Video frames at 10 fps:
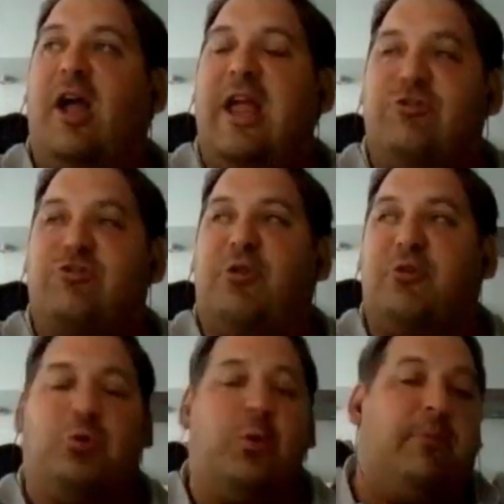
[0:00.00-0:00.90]
each of
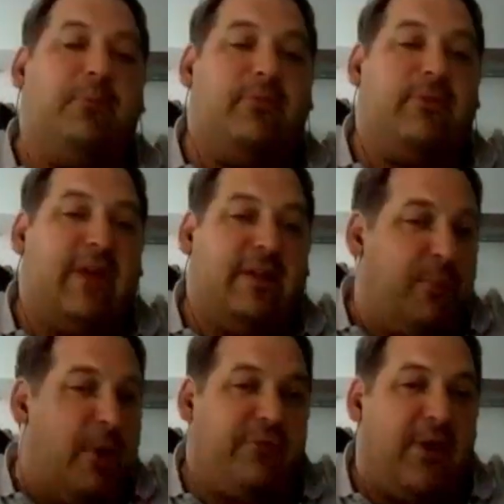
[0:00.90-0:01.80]
the swims is
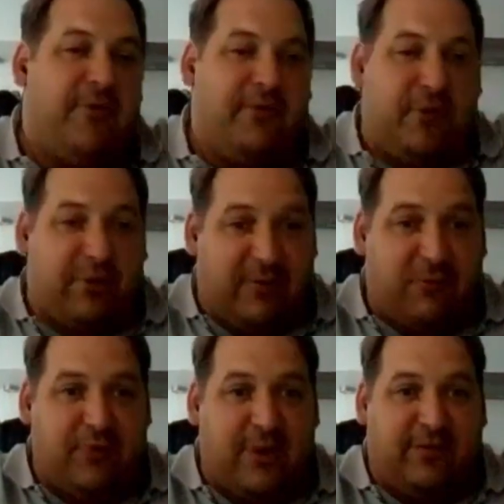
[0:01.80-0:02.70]
my favorite for a
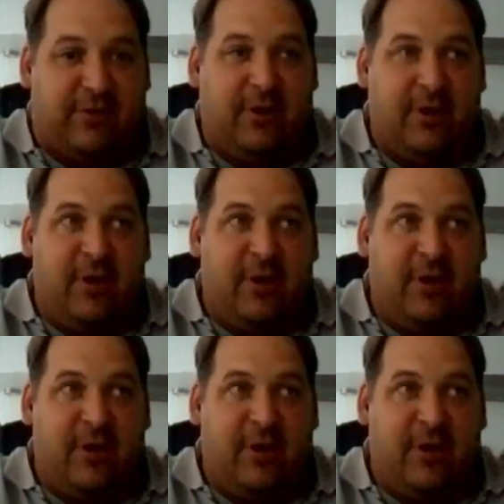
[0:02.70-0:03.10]
different reason.